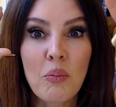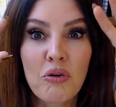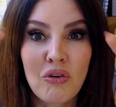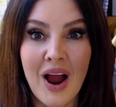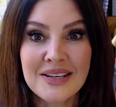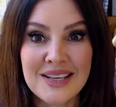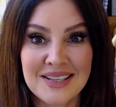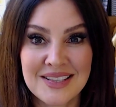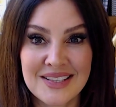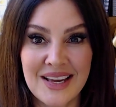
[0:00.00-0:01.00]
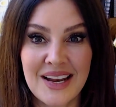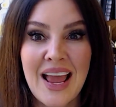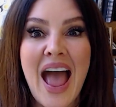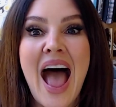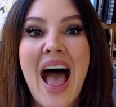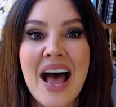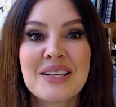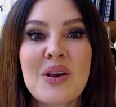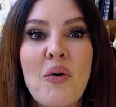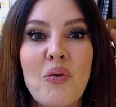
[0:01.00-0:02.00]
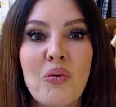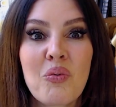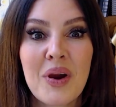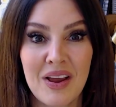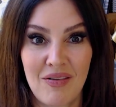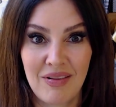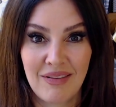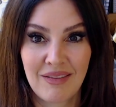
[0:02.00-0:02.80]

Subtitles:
processes it as real.